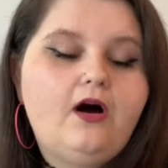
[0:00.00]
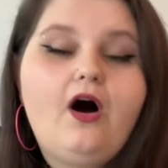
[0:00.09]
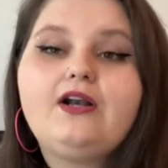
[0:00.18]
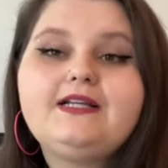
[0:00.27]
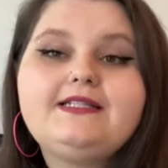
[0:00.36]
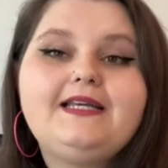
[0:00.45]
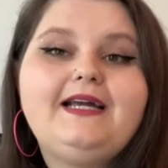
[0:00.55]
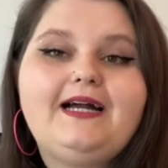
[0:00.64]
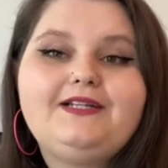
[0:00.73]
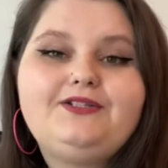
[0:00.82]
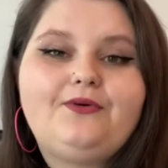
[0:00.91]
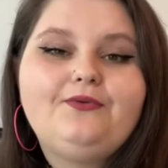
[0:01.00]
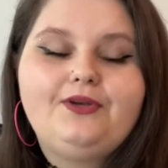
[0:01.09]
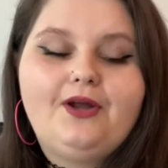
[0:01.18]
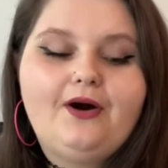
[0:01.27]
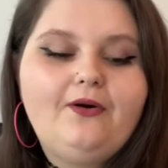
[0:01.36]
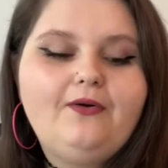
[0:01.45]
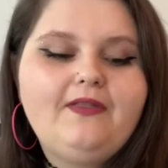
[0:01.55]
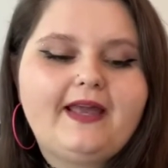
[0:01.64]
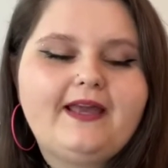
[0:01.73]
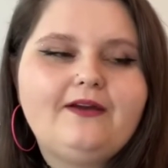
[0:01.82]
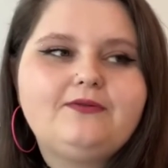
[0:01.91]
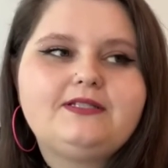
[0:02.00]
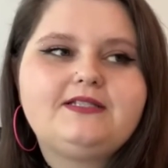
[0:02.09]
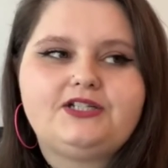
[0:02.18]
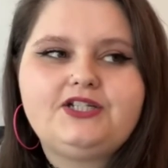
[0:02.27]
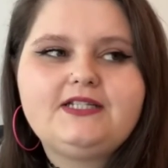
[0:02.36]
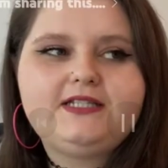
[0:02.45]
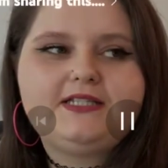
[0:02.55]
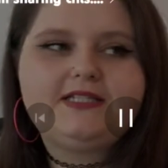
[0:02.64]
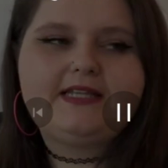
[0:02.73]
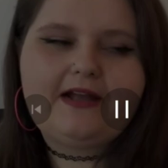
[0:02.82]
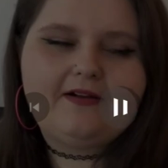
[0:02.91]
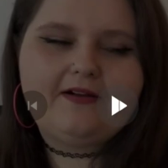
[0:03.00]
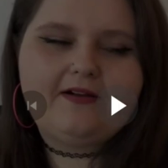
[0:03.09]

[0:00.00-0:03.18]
Honestly, I don't know. It was such a scary.